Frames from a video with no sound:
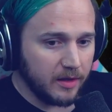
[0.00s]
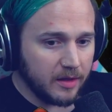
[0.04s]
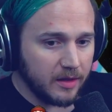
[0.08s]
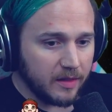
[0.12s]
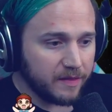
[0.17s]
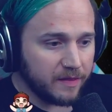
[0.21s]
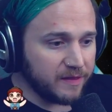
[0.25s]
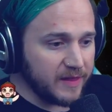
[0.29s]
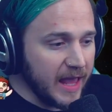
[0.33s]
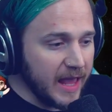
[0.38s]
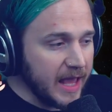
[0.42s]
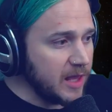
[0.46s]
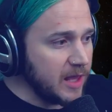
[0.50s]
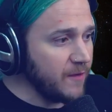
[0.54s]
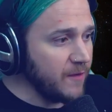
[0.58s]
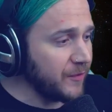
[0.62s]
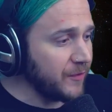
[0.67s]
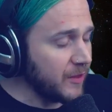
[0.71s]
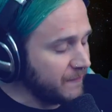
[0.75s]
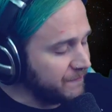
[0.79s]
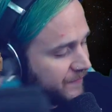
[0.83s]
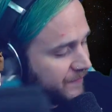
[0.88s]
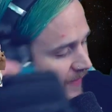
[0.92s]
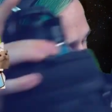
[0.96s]
Thank you for
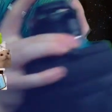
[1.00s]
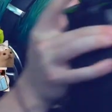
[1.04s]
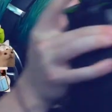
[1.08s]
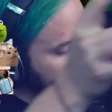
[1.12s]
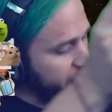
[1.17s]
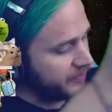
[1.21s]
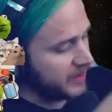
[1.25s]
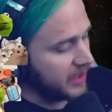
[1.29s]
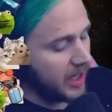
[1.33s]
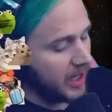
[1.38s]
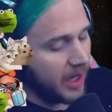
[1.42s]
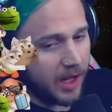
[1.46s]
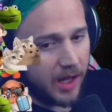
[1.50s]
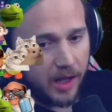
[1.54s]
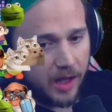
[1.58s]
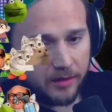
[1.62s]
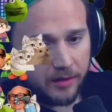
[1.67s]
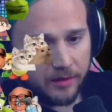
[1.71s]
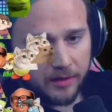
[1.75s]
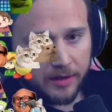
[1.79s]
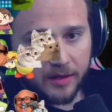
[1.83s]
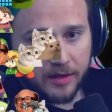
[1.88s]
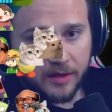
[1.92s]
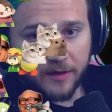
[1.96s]
the follows,
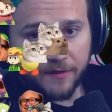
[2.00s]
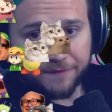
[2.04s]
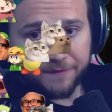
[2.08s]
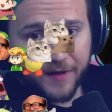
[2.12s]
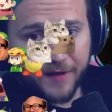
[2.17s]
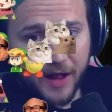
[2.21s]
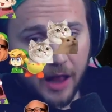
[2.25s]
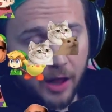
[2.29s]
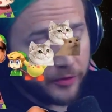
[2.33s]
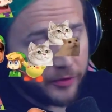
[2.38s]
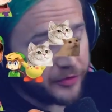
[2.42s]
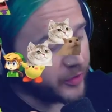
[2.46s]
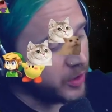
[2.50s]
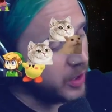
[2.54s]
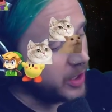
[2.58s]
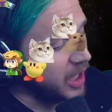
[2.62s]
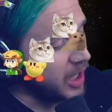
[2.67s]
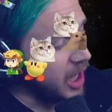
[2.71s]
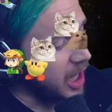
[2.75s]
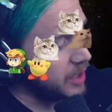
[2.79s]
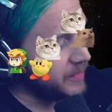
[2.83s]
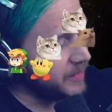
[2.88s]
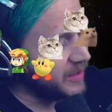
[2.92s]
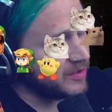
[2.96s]
y'all. Follows are
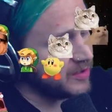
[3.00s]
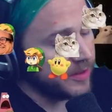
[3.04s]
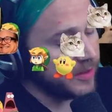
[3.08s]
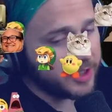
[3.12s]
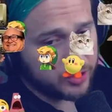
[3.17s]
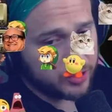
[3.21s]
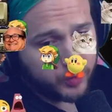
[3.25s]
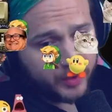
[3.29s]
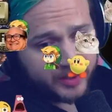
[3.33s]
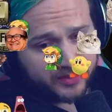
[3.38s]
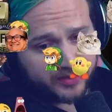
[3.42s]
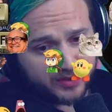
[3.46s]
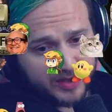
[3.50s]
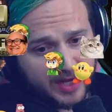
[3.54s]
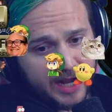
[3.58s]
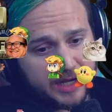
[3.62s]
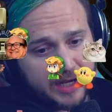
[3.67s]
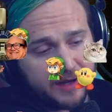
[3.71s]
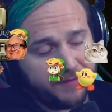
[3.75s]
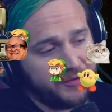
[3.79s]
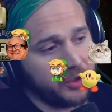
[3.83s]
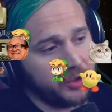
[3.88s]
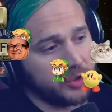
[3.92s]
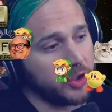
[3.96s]
anonymous on the Twitch side.
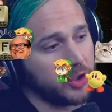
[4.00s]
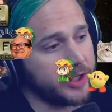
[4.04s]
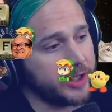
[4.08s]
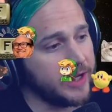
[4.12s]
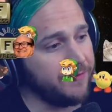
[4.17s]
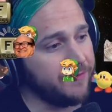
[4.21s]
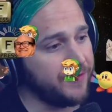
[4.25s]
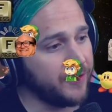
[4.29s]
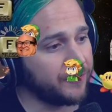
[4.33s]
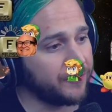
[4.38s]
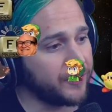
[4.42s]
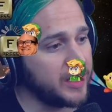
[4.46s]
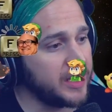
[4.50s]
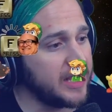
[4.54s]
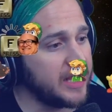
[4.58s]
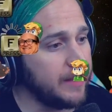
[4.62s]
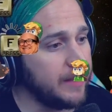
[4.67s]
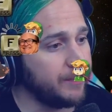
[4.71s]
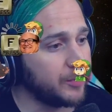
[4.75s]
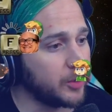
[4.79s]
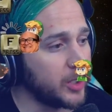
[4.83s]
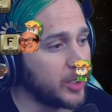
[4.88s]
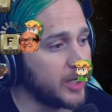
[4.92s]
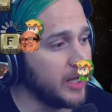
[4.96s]
If you're lurking, feel free to
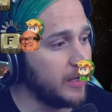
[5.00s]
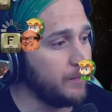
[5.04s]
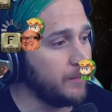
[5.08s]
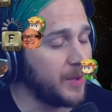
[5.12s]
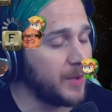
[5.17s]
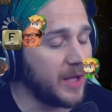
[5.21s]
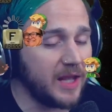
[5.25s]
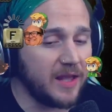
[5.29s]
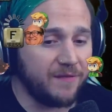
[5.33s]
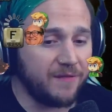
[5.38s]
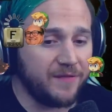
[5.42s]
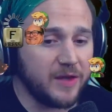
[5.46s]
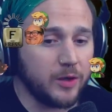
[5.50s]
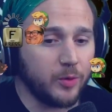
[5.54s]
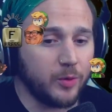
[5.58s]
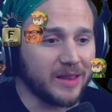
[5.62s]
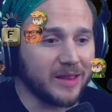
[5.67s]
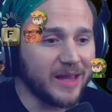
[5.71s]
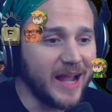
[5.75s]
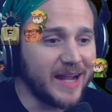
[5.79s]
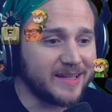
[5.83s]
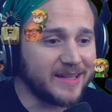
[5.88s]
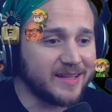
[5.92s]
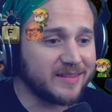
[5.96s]
keep lurking. But if you would
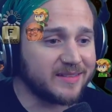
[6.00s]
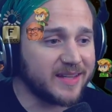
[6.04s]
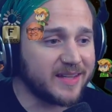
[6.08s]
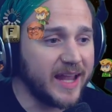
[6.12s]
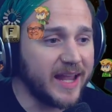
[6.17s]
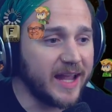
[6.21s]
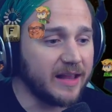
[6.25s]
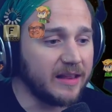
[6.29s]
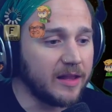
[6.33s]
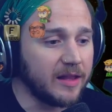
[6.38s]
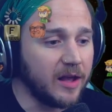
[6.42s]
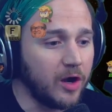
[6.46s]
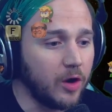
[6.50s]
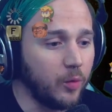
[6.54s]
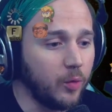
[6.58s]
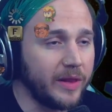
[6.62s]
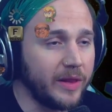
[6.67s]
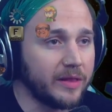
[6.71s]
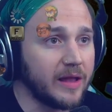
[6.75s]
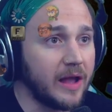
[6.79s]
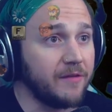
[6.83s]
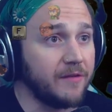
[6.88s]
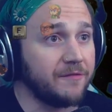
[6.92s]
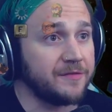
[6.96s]
like to say hello, we
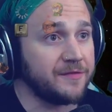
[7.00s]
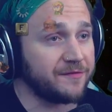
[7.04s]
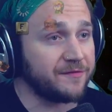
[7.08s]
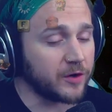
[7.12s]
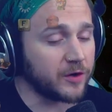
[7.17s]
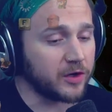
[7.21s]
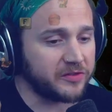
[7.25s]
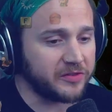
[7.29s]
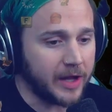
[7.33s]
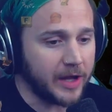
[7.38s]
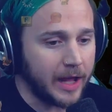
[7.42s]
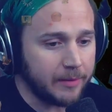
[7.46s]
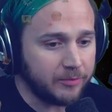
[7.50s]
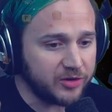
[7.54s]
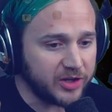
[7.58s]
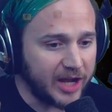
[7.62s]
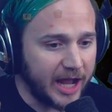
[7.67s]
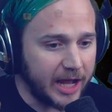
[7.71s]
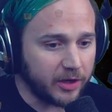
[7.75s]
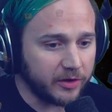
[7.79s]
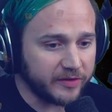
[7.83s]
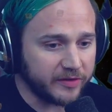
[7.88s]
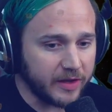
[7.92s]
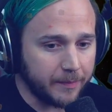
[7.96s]
love first-time
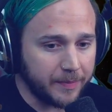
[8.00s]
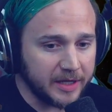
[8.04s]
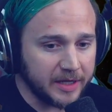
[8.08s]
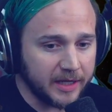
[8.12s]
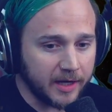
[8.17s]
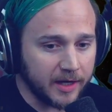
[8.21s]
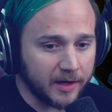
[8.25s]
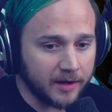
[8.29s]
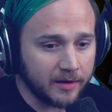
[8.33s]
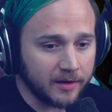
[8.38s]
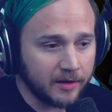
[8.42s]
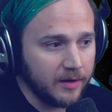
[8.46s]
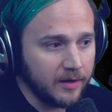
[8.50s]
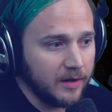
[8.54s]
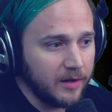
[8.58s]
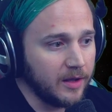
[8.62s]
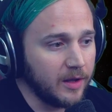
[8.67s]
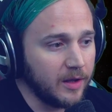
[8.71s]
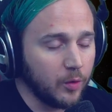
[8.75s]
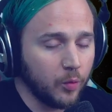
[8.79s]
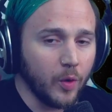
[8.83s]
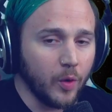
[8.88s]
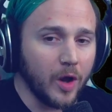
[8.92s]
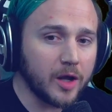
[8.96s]
chatters up in here.
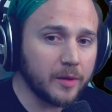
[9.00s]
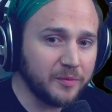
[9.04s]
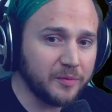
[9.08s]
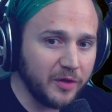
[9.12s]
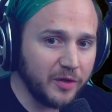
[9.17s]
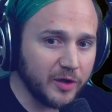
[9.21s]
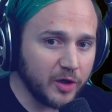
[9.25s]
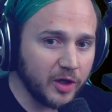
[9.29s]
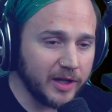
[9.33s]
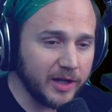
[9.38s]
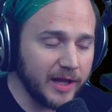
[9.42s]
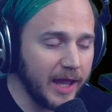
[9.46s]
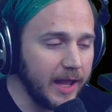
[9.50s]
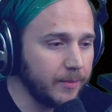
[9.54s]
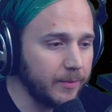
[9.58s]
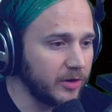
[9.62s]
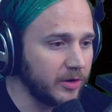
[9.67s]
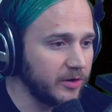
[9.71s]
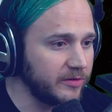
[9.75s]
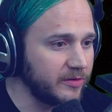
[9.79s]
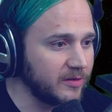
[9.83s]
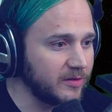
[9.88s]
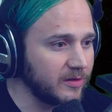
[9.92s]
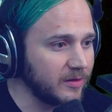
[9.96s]
Welcome to the Good
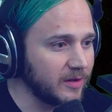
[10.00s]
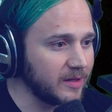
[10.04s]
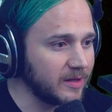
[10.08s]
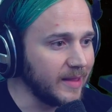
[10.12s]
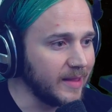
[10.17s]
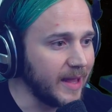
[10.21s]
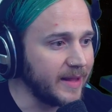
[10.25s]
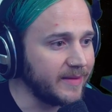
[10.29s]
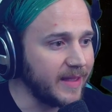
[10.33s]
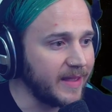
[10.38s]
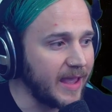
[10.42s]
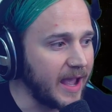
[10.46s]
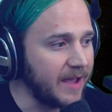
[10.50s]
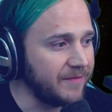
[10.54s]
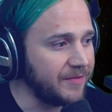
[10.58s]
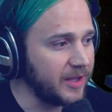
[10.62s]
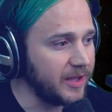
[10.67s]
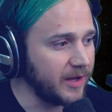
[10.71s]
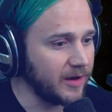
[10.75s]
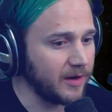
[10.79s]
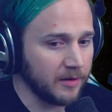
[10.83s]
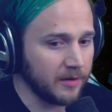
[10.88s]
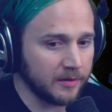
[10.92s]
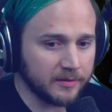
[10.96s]
Gamers. Glad to have you
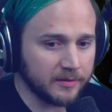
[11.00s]
here.